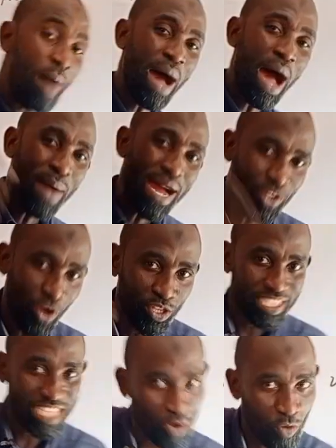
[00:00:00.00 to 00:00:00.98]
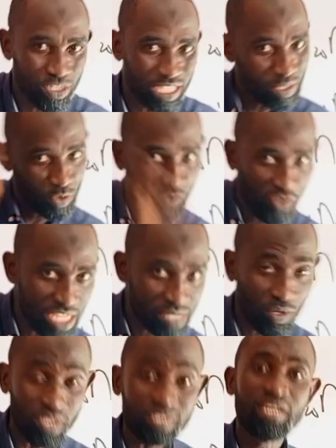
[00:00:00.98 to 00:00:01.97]
I'm hammering on second medium to first
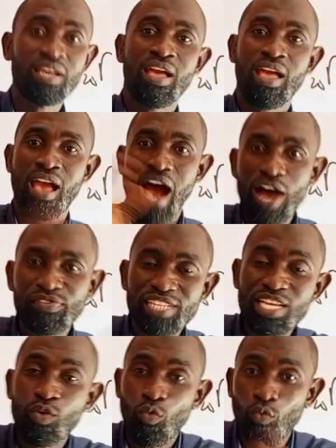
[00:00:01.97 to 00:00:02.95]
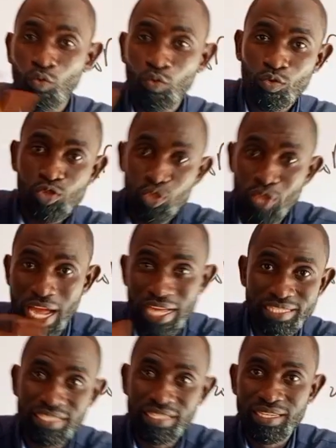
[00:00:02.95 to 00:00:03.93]
because I've seen
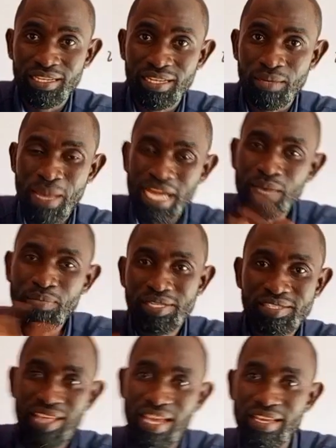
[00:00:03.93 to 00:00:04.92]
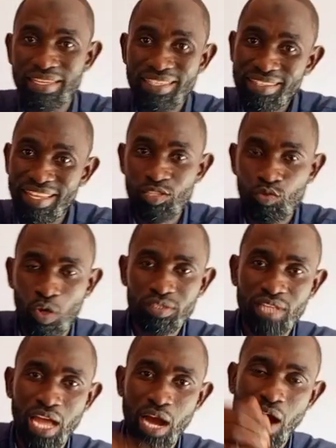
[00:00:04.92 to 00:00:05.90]
students making mistake in this
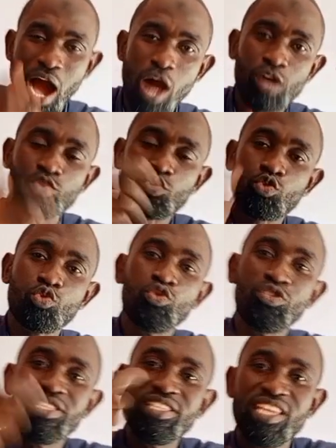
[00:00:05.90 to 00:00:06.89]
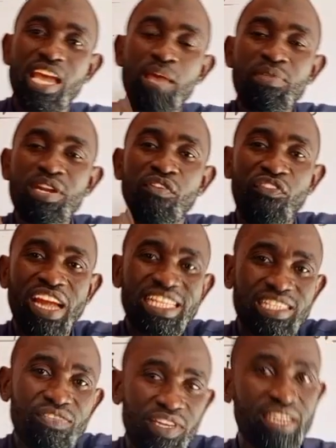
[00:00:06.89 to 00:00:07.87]
one now, how to name
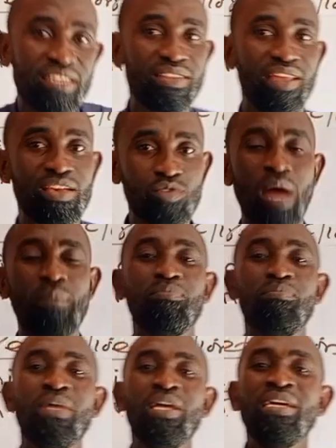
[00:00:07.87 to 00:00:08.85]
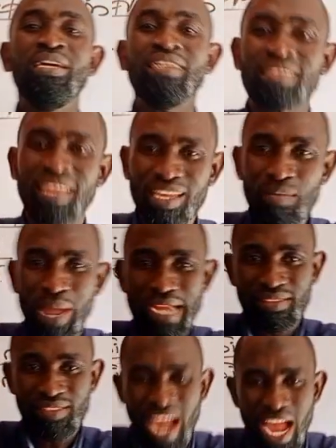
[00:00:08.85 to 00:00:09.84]
refractive index. So I'm taking
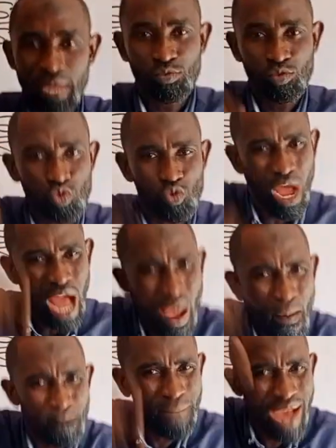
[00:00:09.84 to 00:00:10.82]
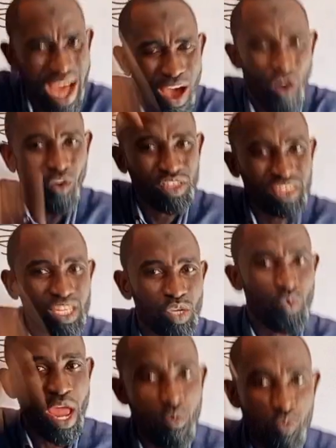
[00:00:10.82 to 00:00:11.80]
my time to hammer on
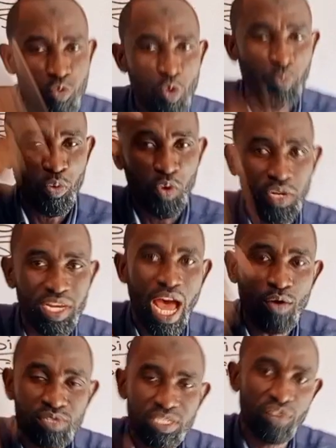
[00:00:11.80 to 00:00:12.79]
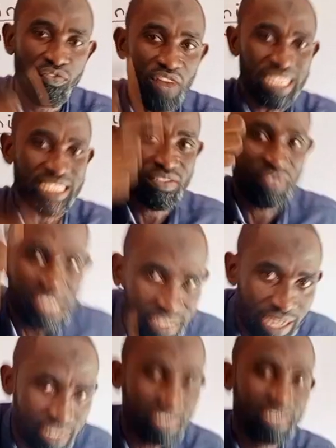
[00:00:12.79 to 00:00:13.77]
the way we pronounce refractive
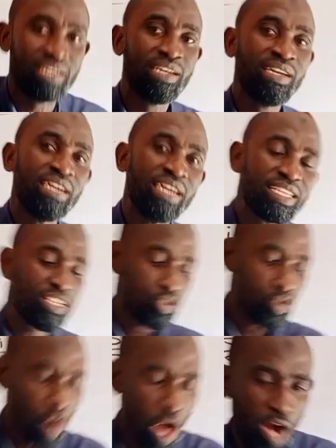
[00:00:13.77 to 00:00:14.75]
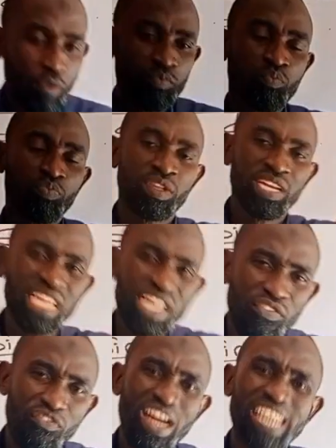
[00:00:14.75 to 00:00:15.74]
index. It is called
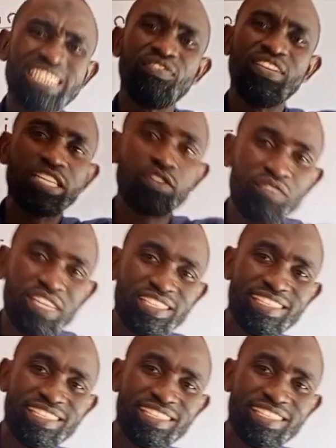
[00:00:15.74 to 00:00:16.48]
refractive index of the